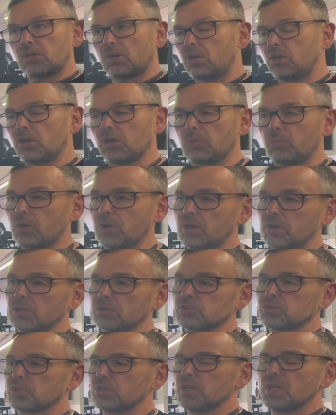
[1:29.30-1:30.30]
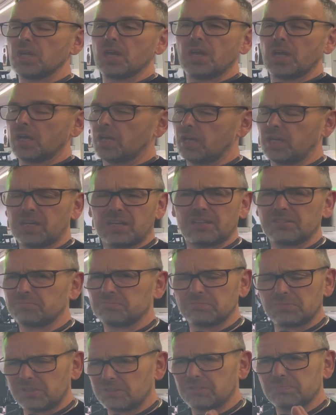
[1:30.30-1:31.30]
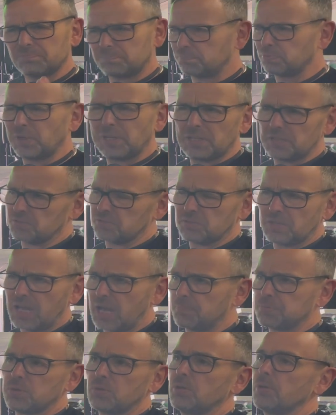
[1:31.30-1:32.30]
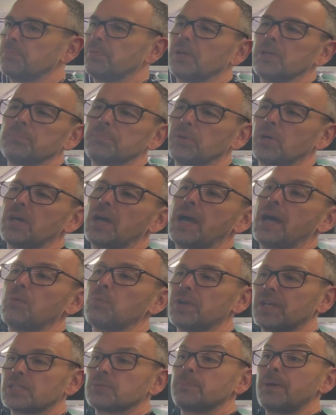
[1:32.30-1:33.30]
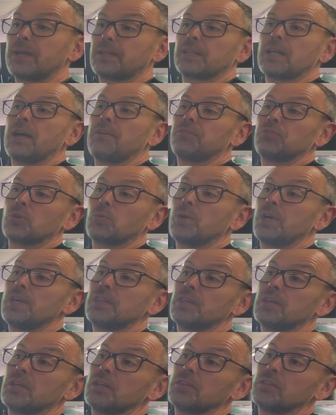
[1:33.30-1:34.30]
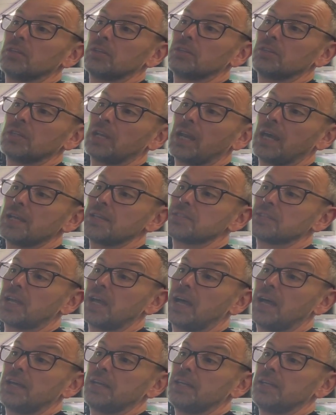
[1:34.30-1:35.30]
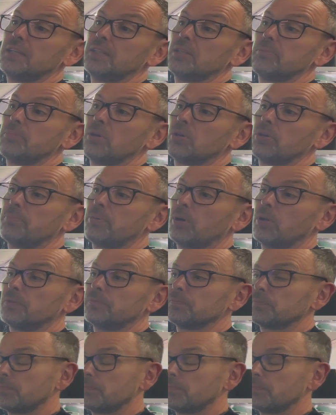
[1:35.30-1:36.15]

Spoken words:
all the walls. Brilliant, absolutely brilliant. But I would expect that the way the lights are hitting the mirror ball.